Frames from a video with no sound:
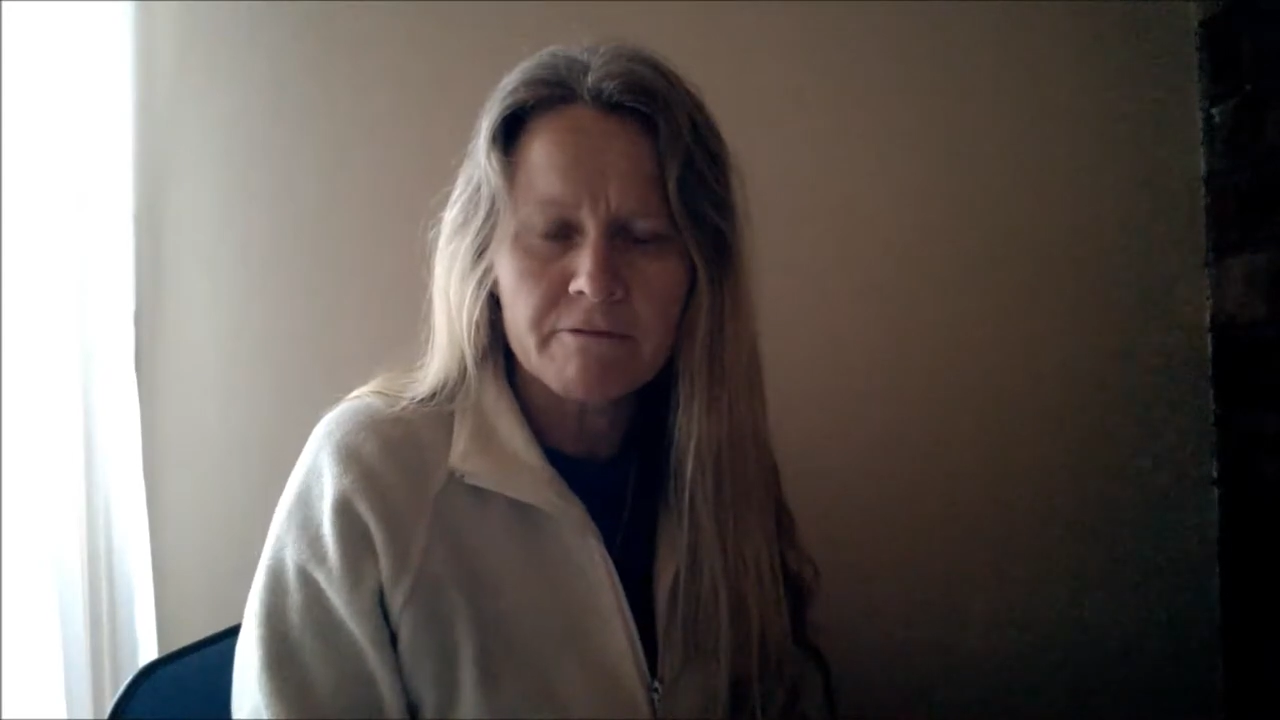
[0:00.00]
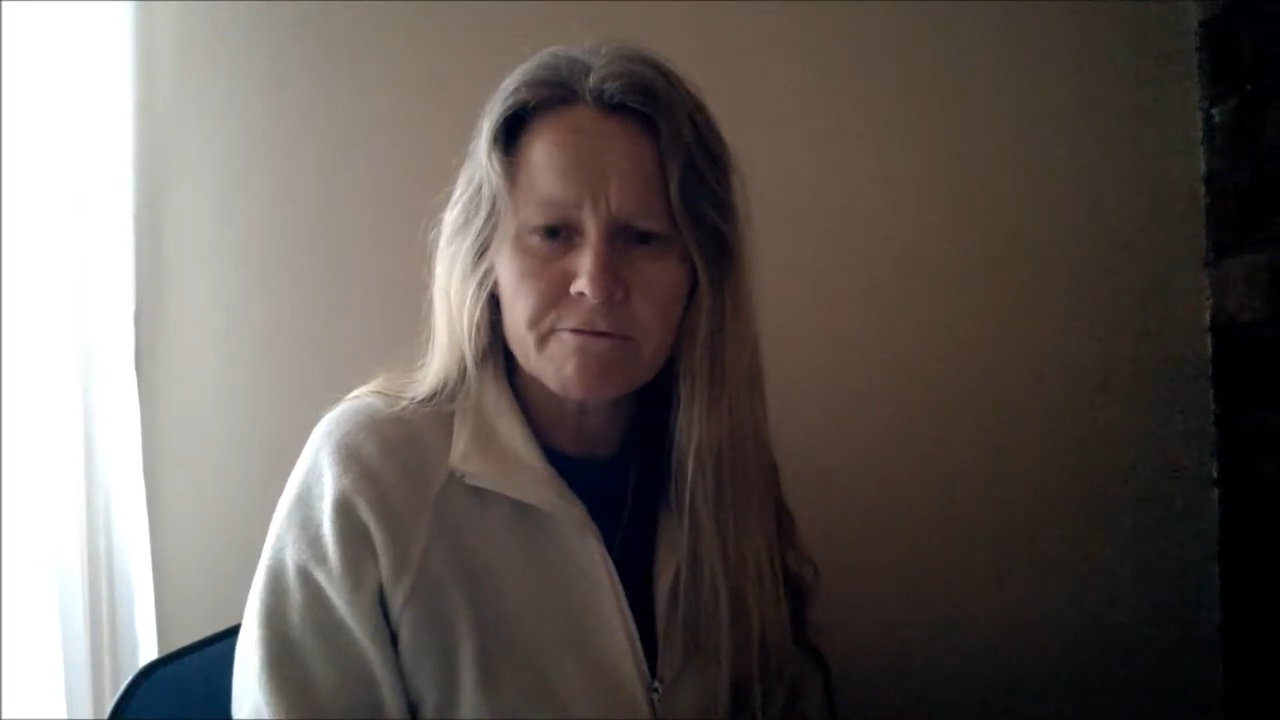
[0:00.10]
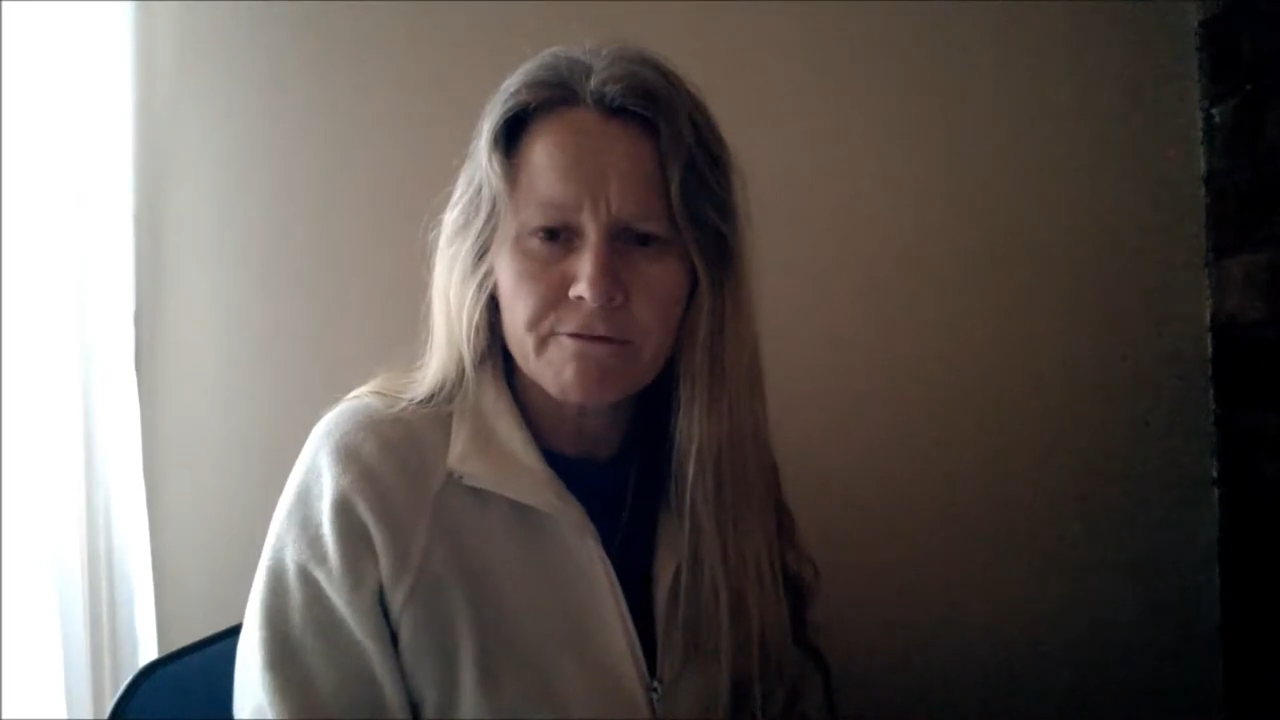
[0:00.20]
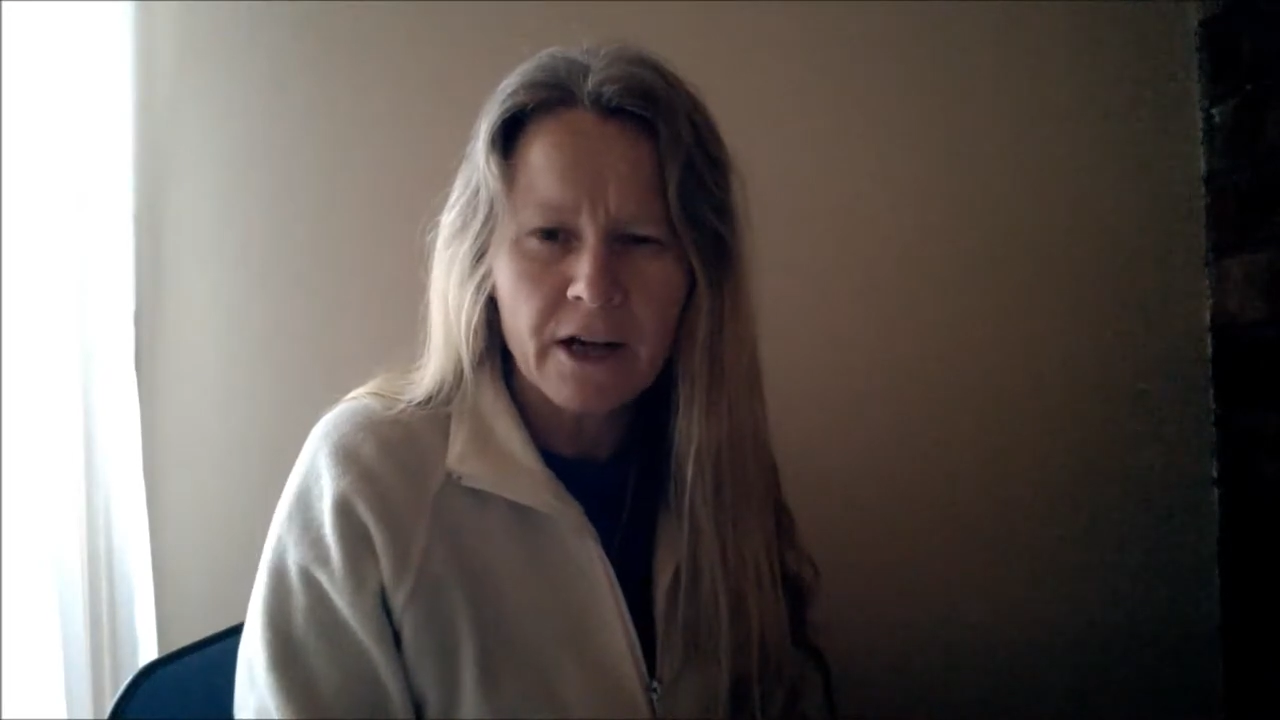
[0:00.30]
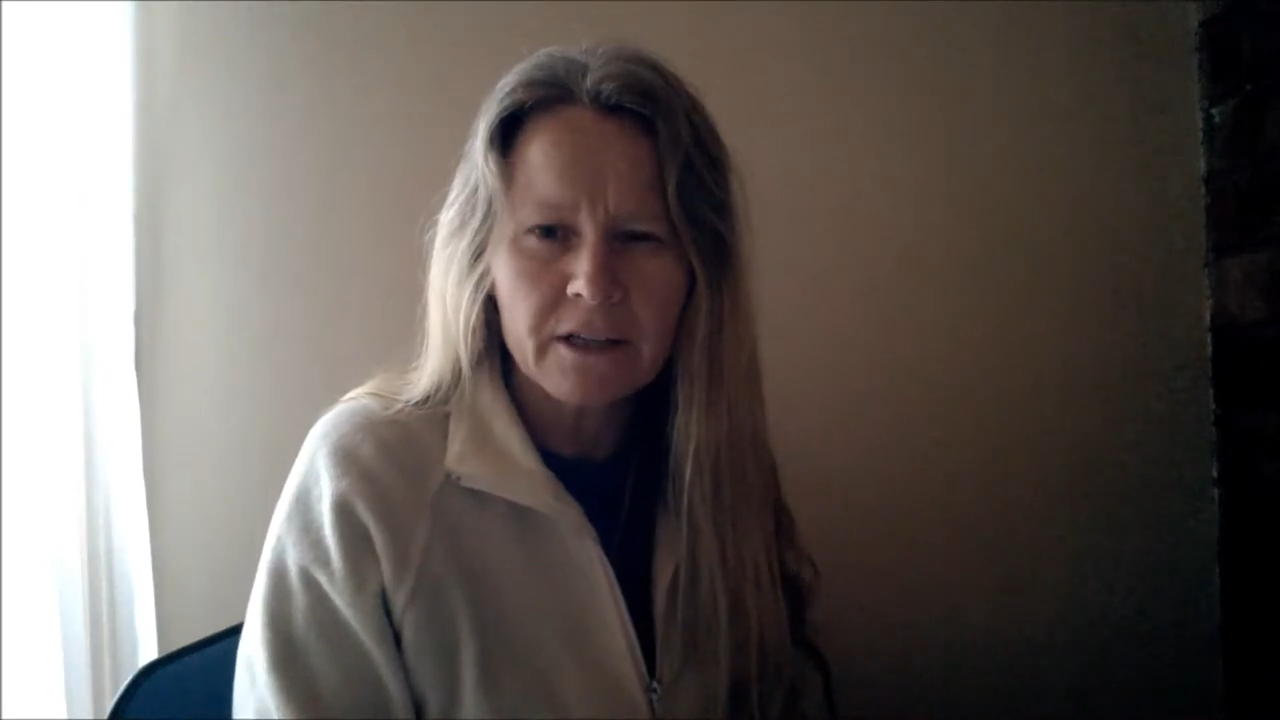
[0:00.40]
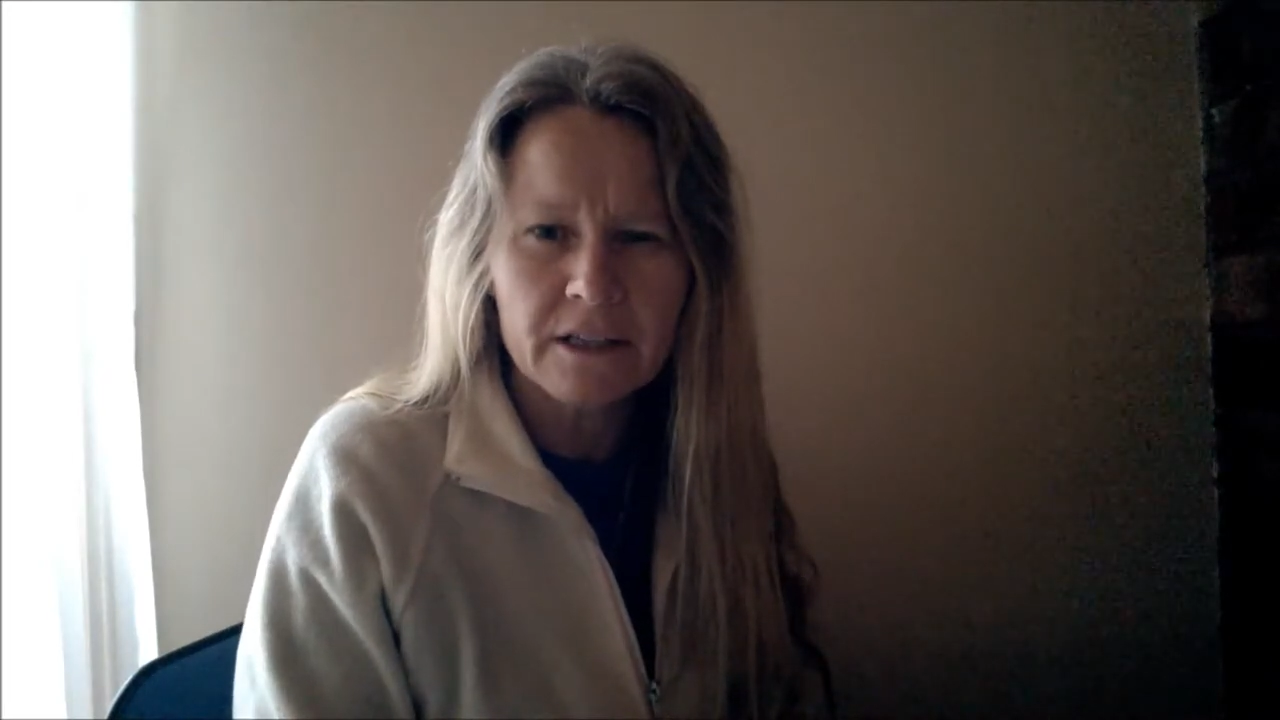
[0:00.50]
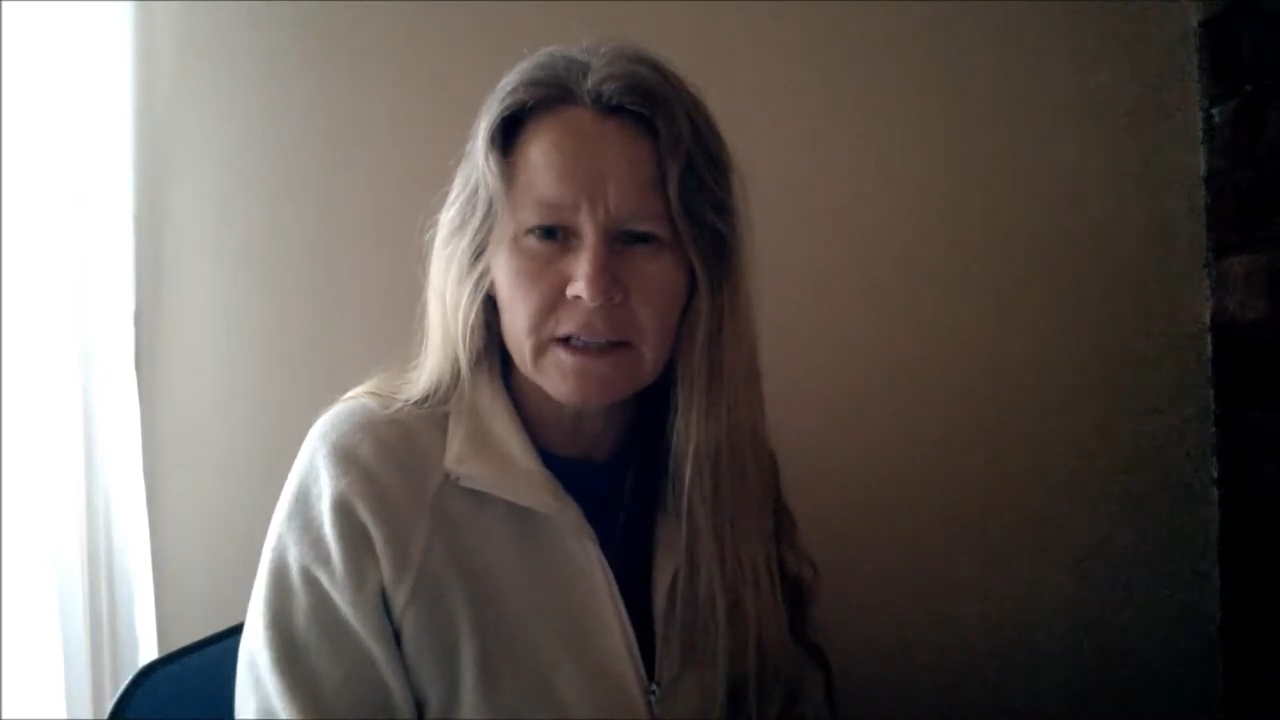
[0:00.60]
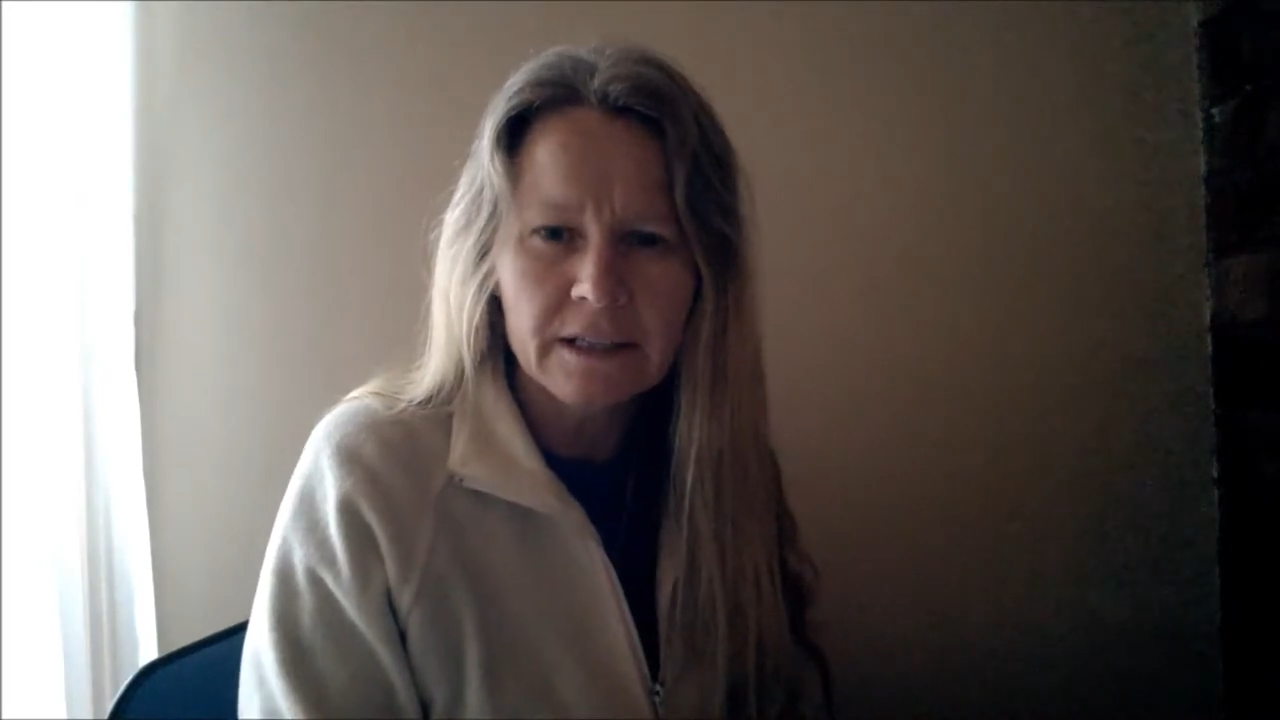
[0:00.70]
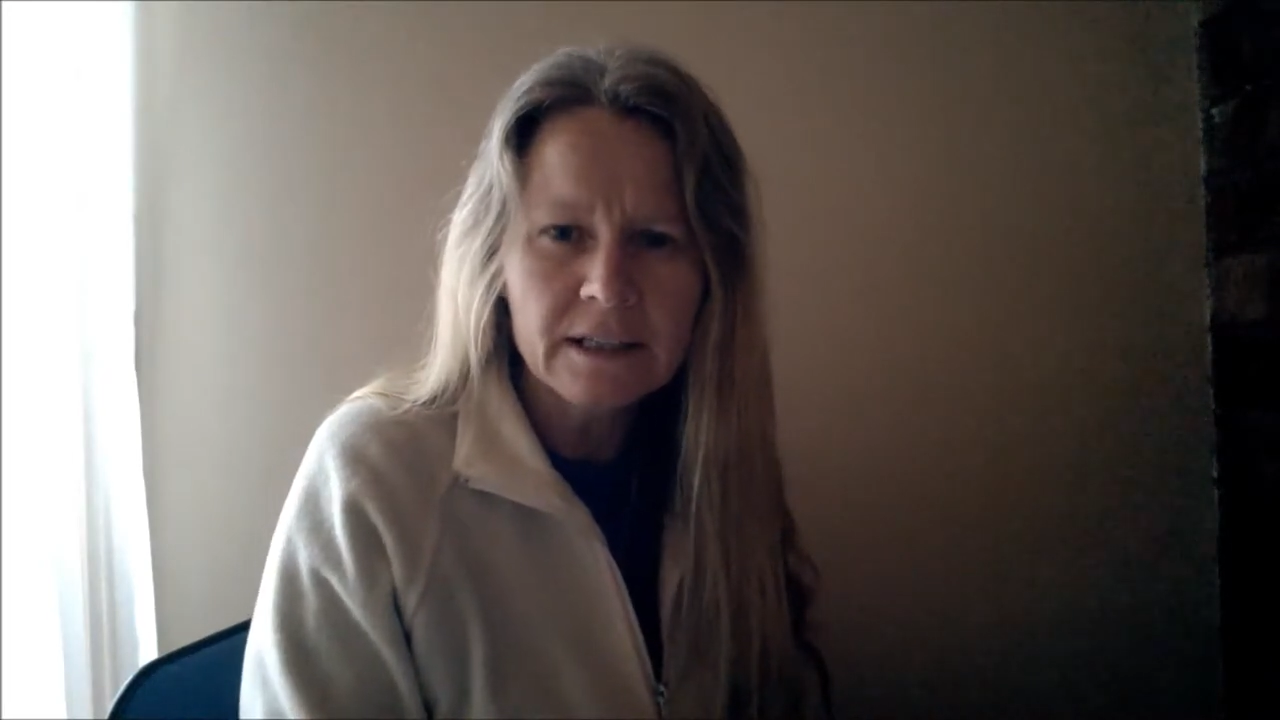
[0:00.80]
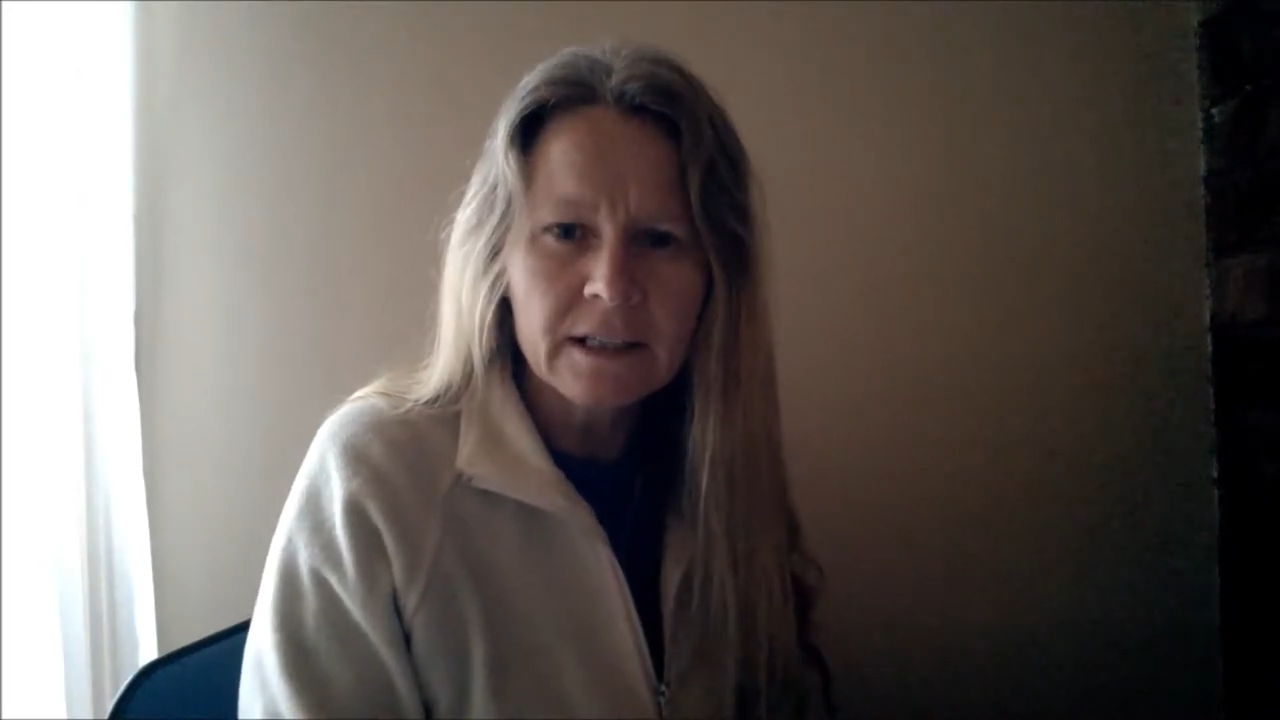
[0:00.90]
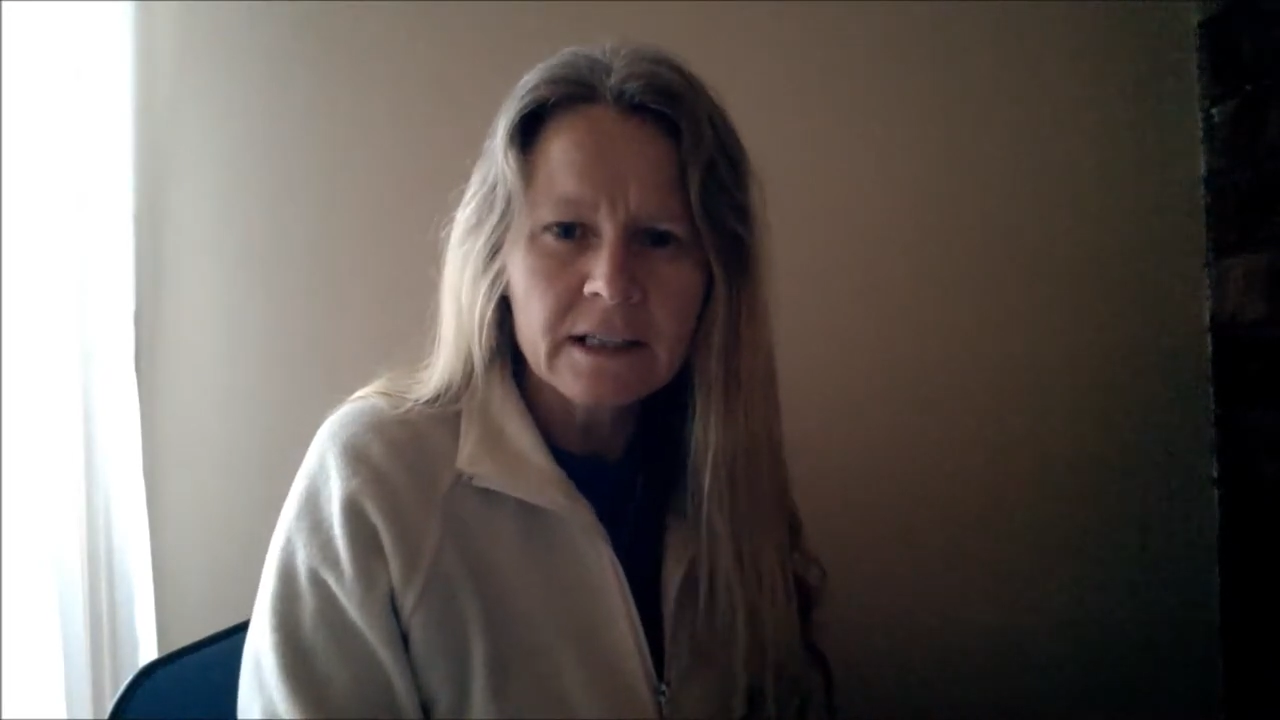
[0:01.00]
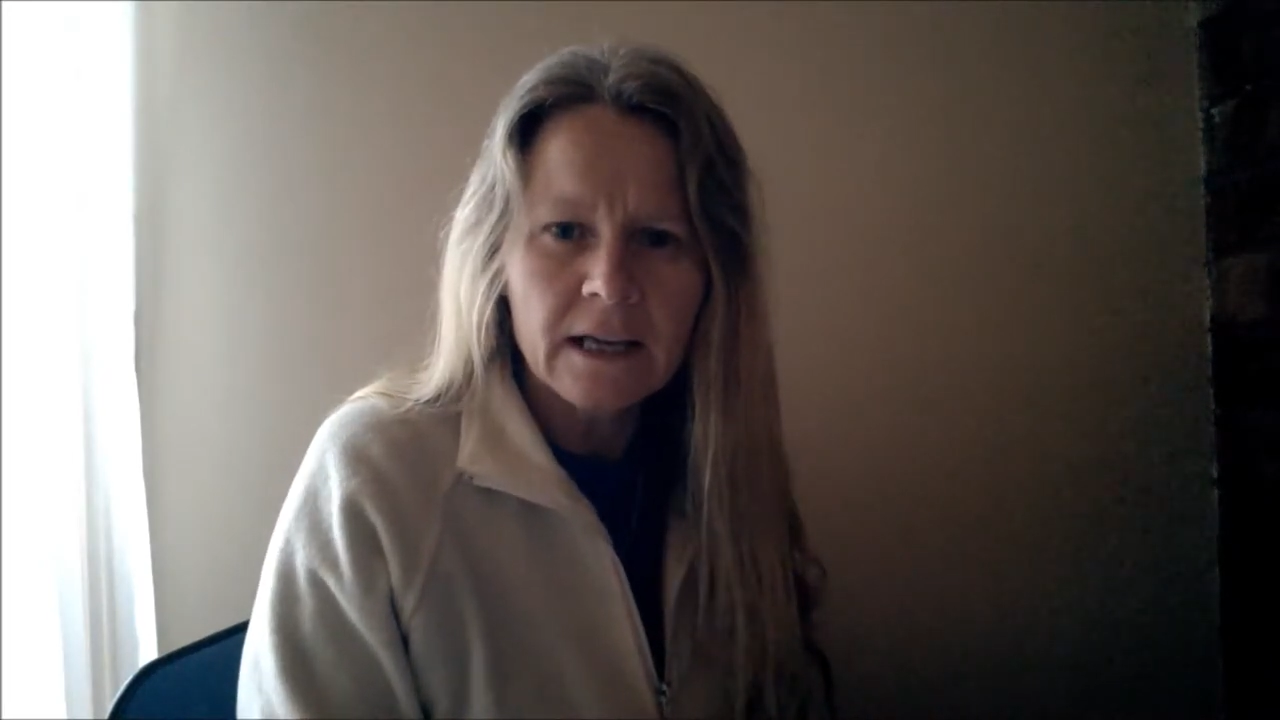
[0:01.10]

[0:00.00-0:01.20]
funding